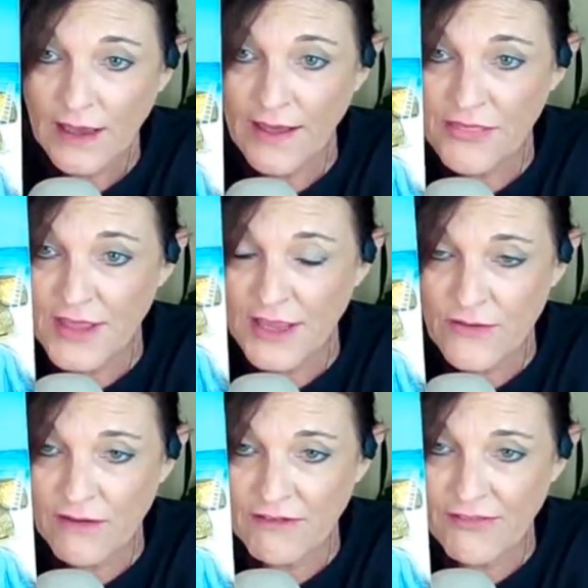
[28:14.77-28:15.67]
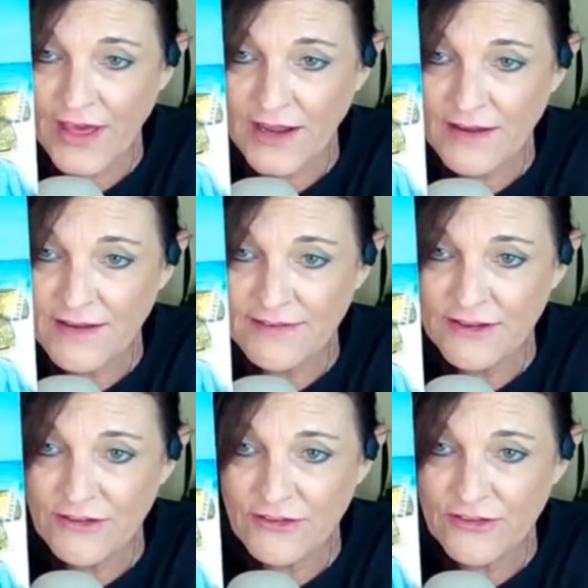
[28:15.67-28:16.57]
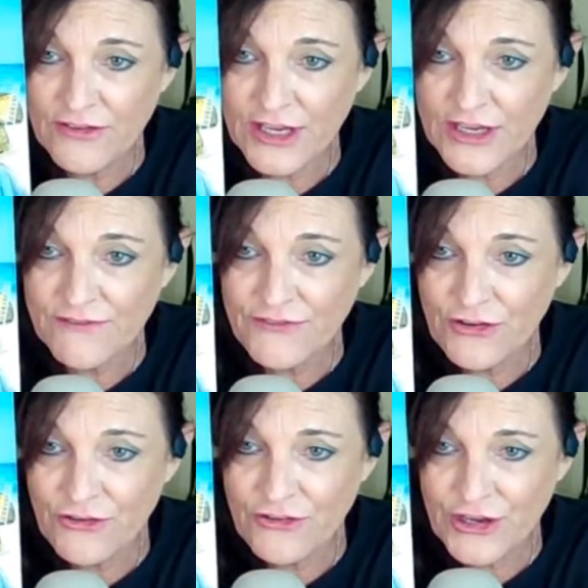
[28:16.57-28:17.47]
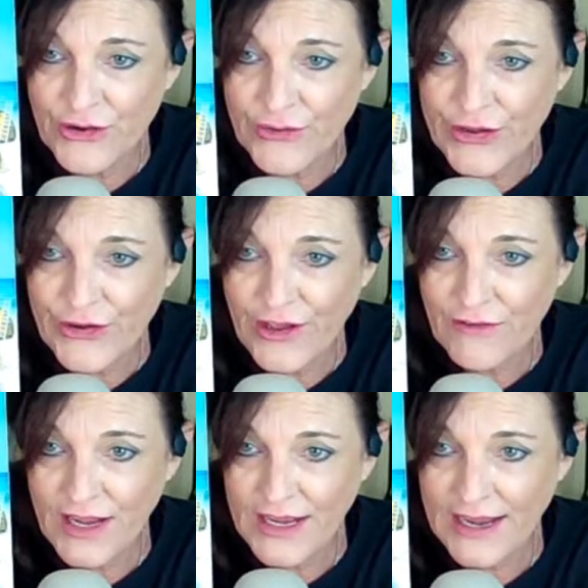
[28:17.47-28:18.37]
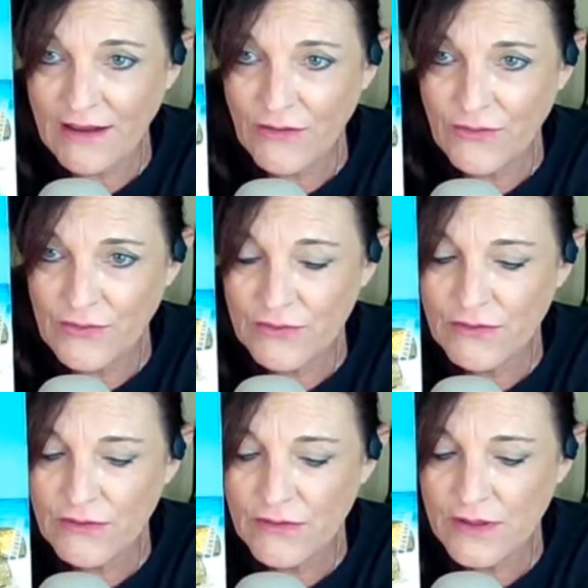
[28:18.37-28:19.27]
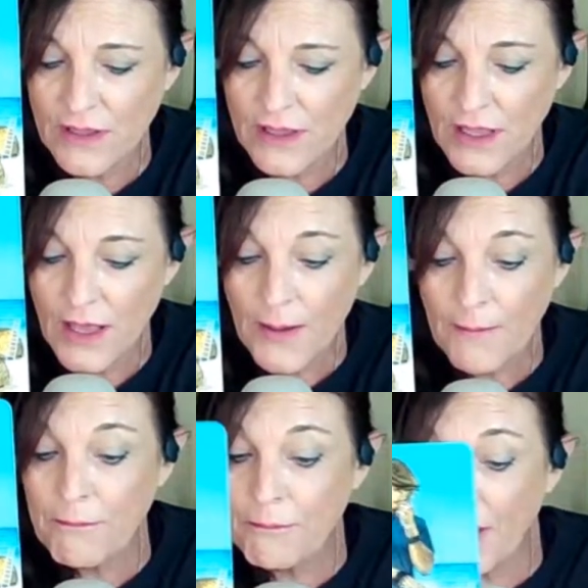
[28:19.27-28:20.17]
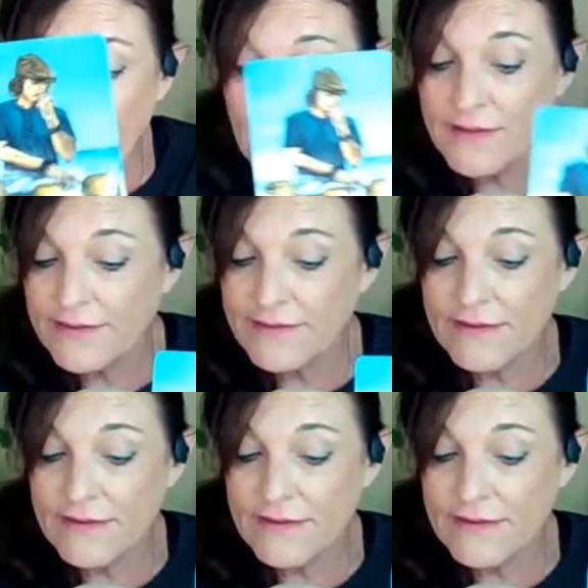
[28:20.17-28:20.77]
I think you have a lot of decisions and confusion going on right now. But